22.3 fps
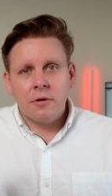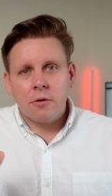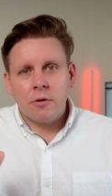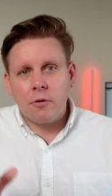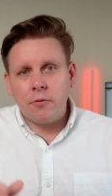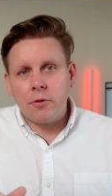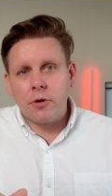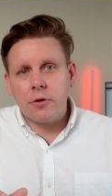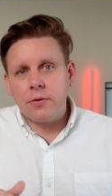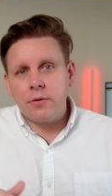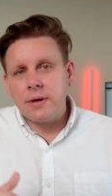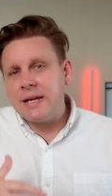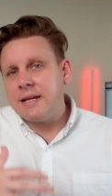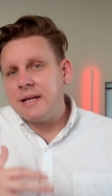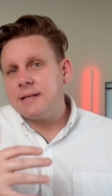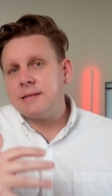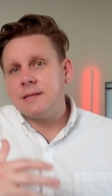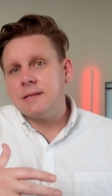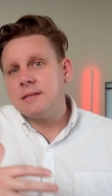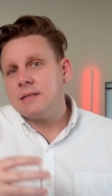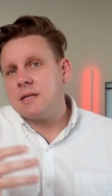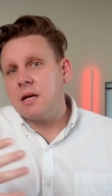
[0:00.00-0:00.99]
Although it
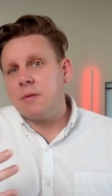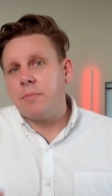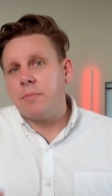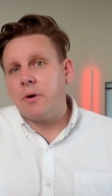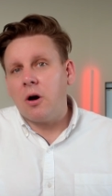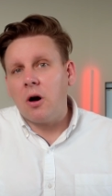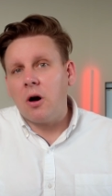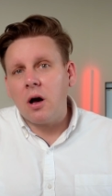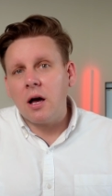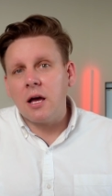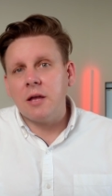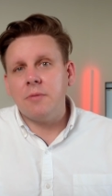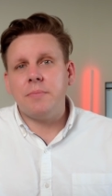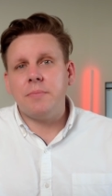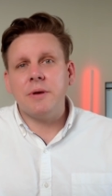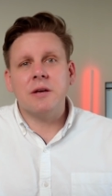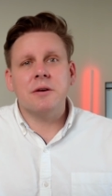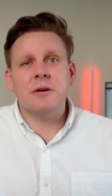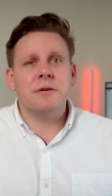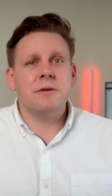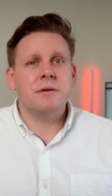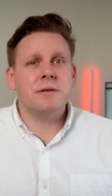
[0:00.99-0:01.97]
is a step behind
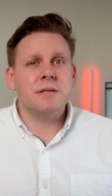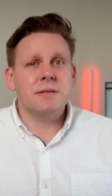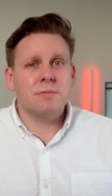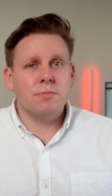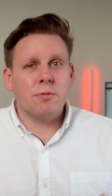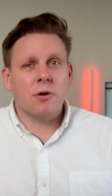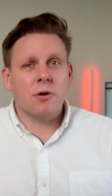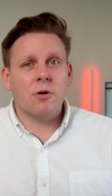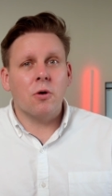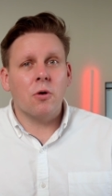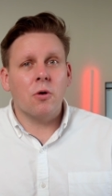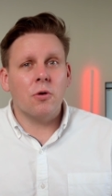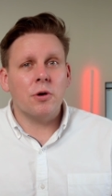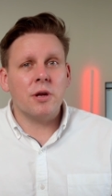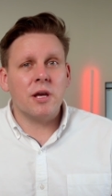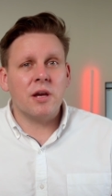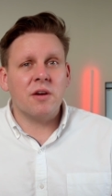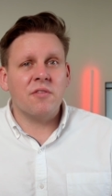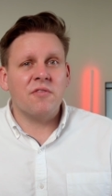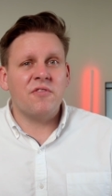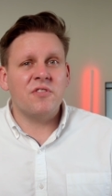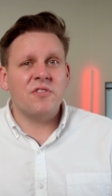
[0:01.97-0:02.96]
because
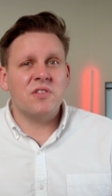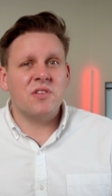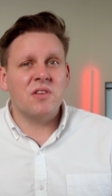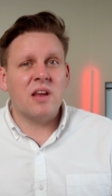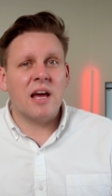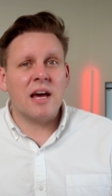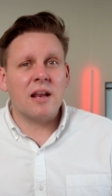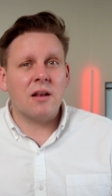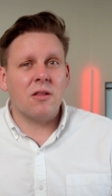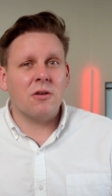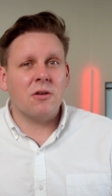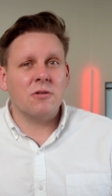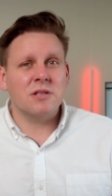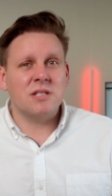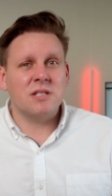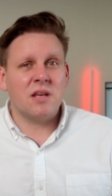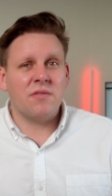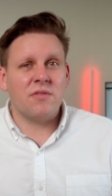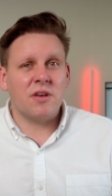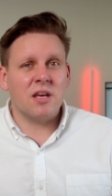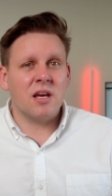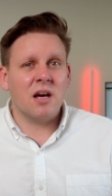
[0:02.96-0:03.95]
recording for analog
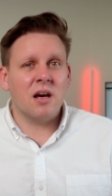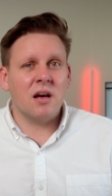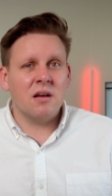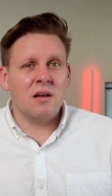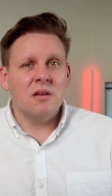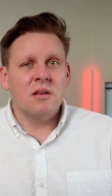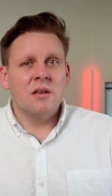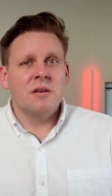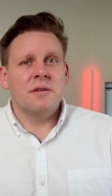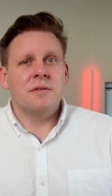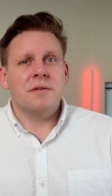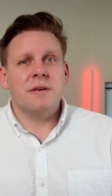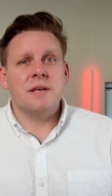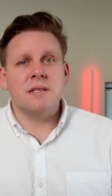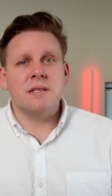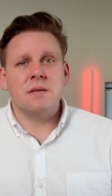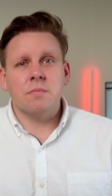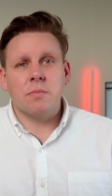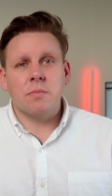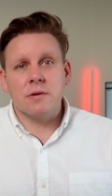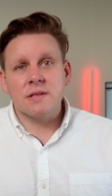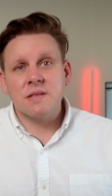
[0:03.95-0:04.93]
DVR
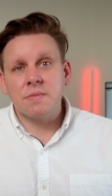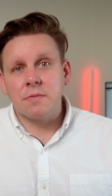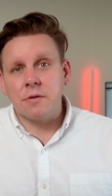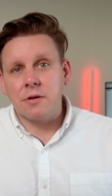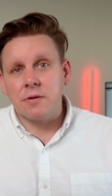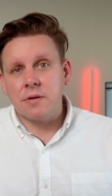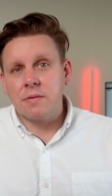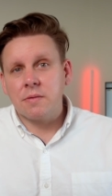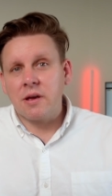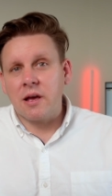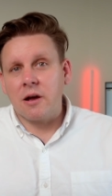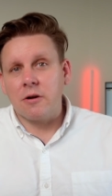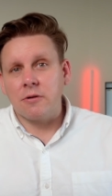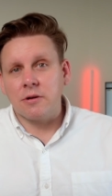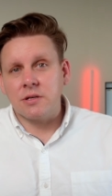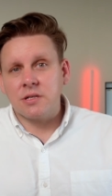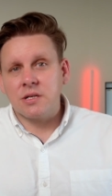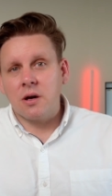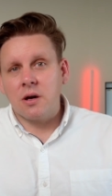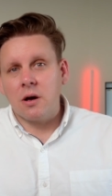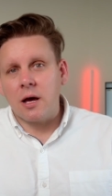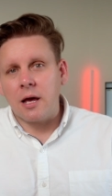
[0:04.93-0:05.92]
isn't possible at the
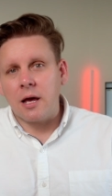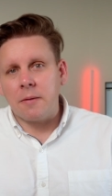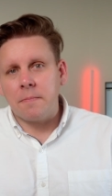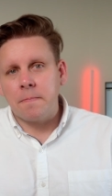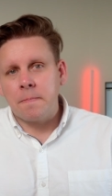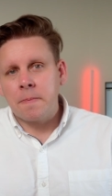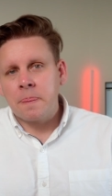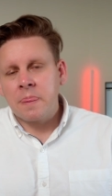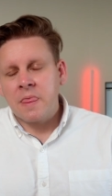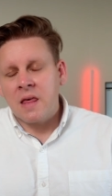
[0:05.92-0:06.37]
current time.